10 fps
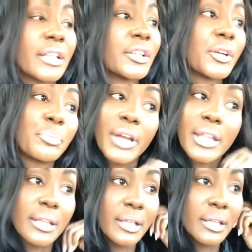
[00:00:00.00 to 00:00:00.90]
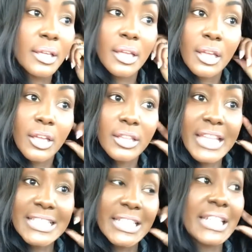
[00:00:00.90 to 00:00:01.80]
brother
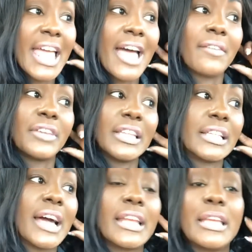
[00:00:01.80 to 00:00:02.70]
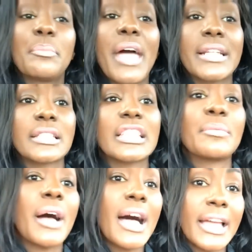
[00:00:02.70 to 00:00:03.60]
that didn't have any kind of impact to leave
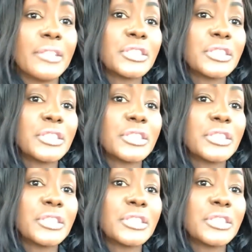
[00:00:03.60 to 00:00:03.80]
behind,